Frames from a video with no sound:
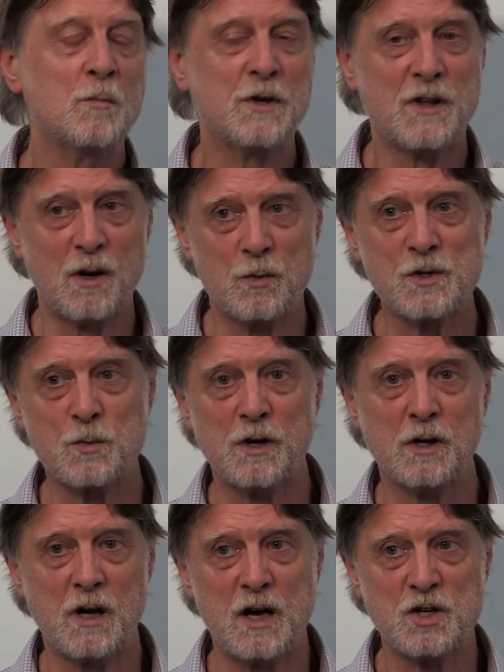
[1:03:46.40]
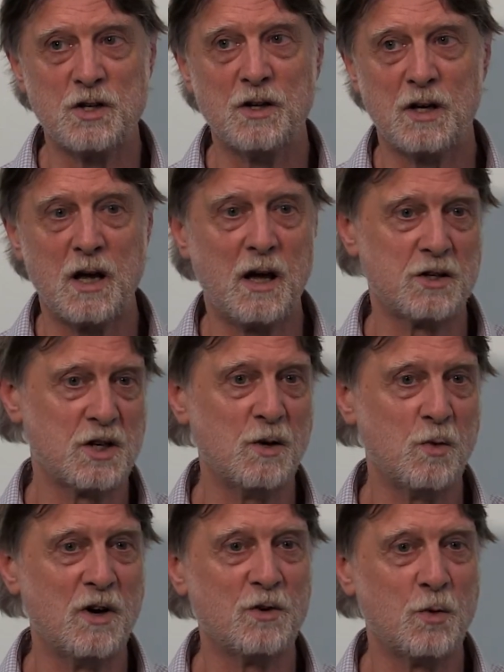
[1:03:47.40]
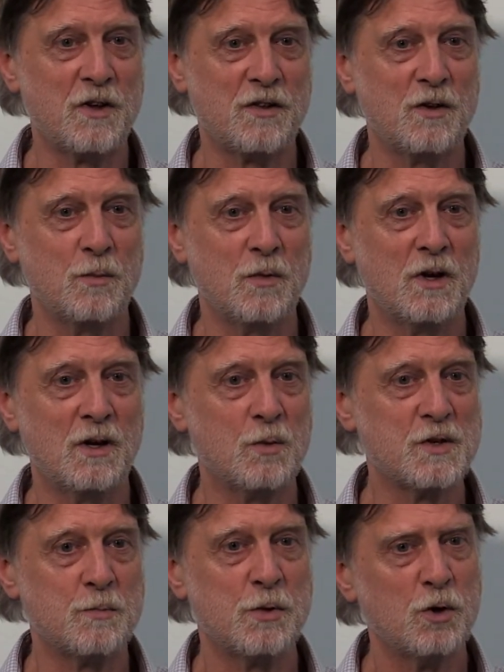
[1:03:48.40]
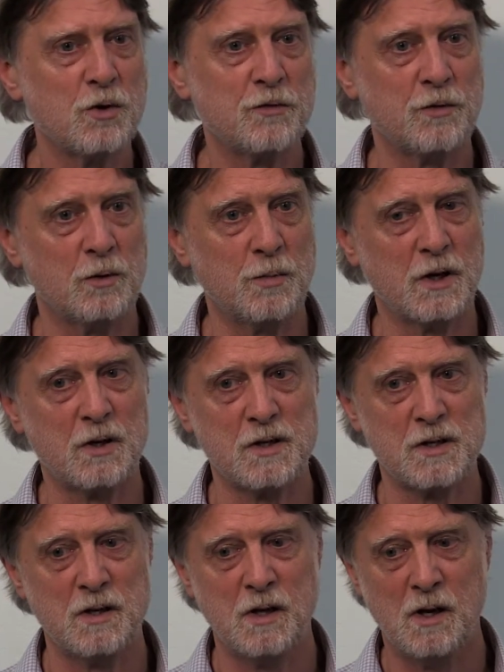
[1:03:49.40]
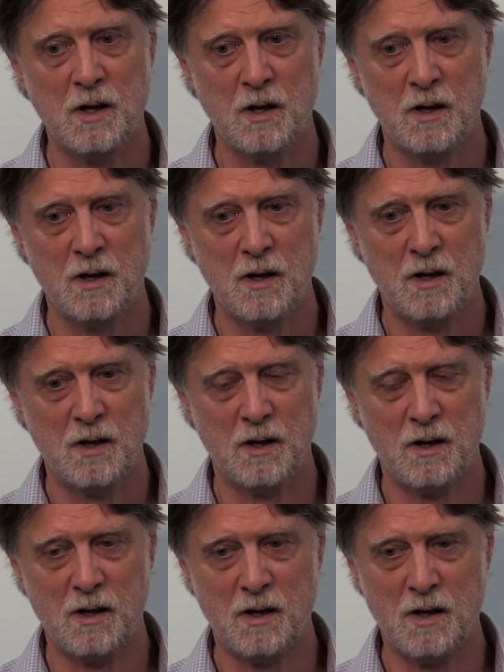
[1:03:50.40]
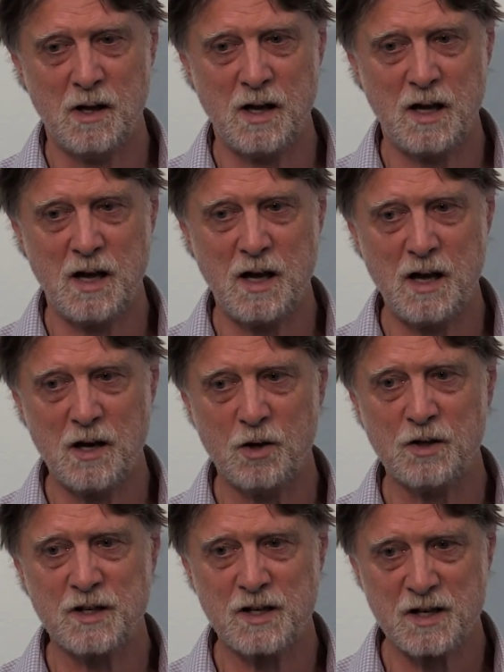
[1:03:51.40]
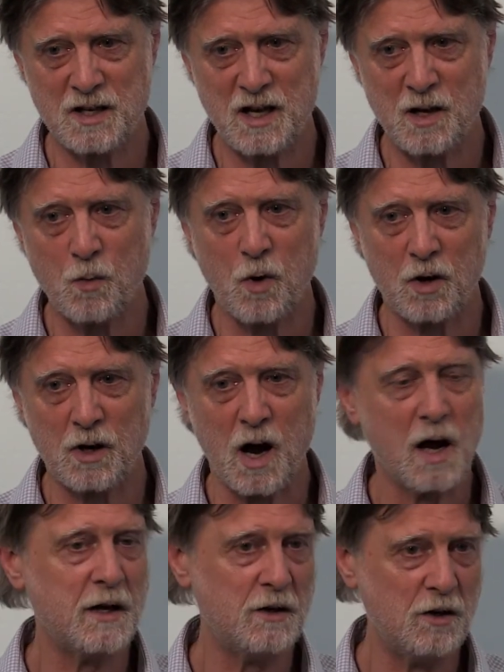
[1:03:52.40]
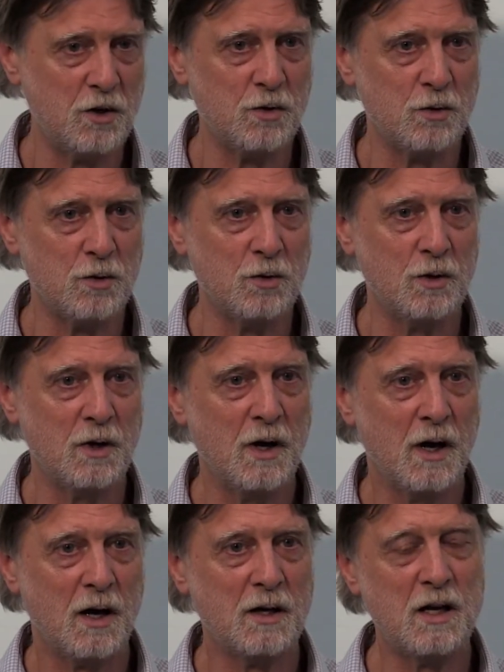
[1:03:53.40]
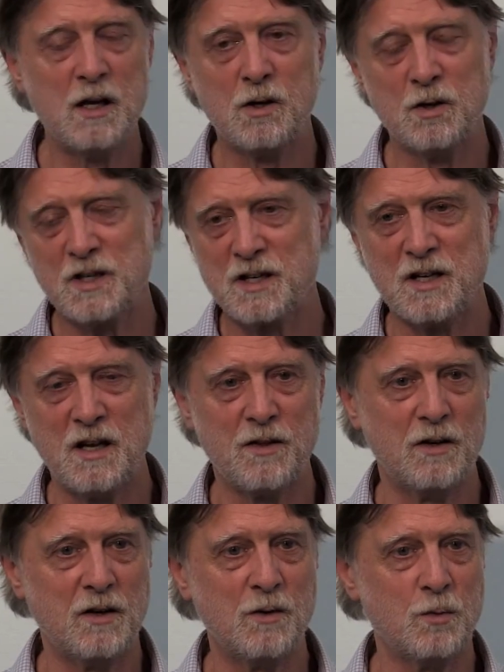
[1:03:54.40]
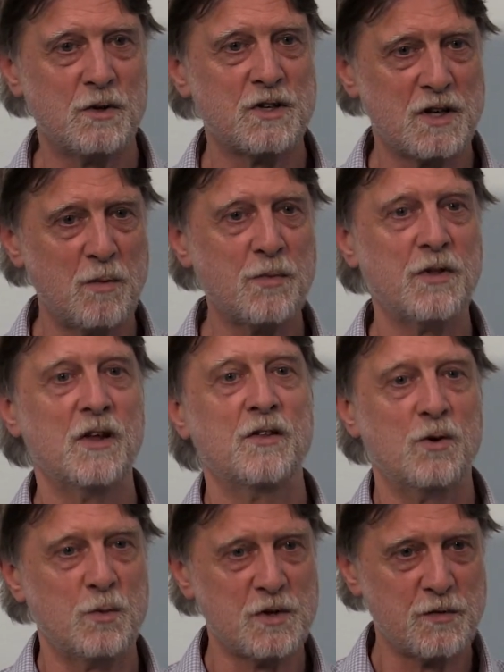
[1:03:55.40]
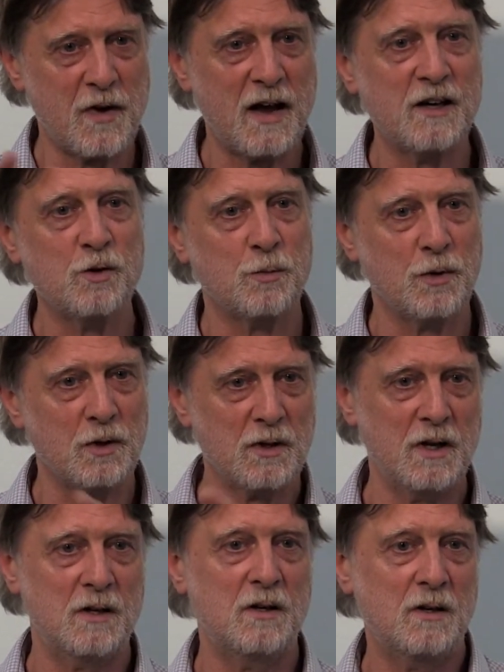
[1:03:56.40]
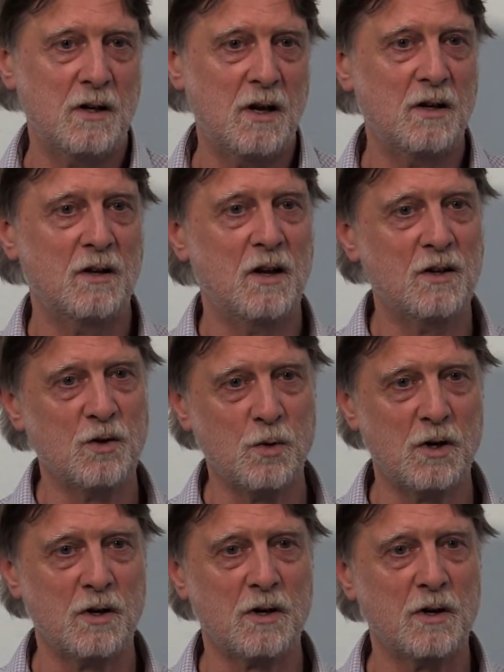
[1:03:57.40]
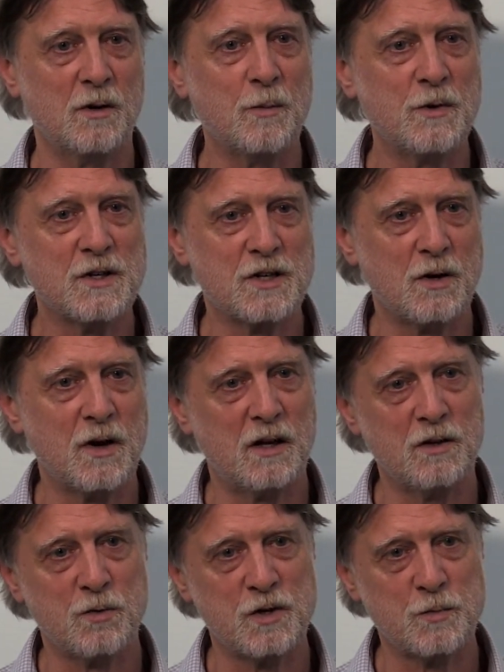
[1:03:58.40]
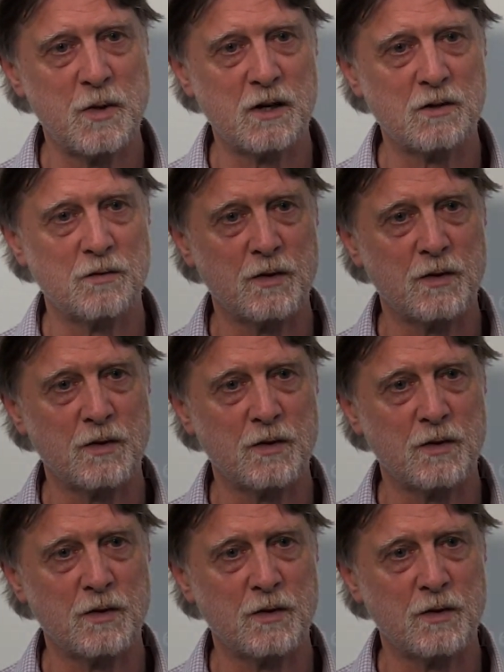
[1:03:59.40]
But that was one occasion that I actually worked with him, and it was beautiful because he could see what I knew, and he could see that it was something that was valuable in the work. So I had the respect of